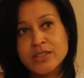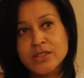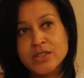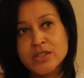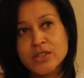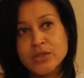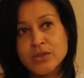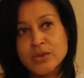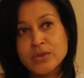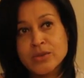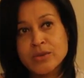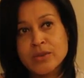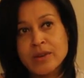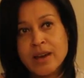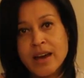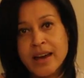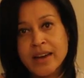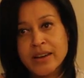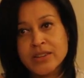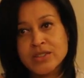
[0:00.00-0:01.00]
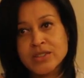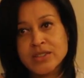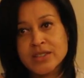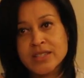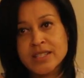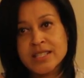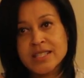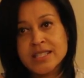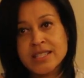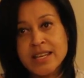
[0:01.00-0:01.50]
to
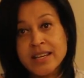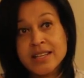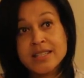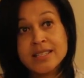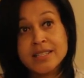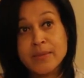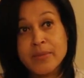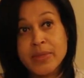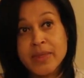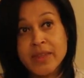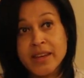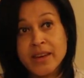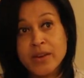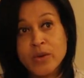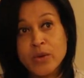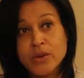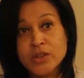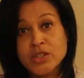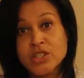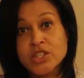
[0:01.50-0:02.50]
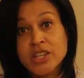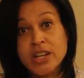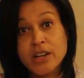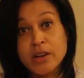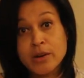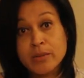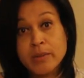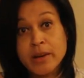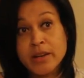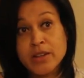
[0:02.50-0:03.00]
actually say something or
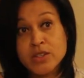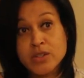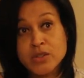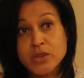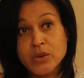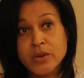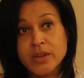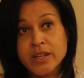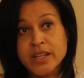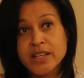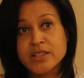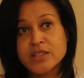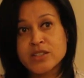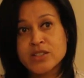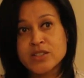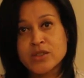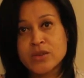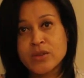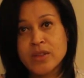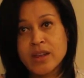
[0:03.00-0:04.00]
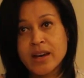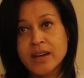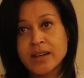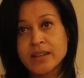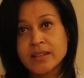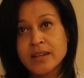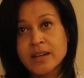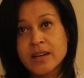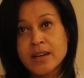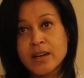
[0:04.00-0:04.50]
share my story so that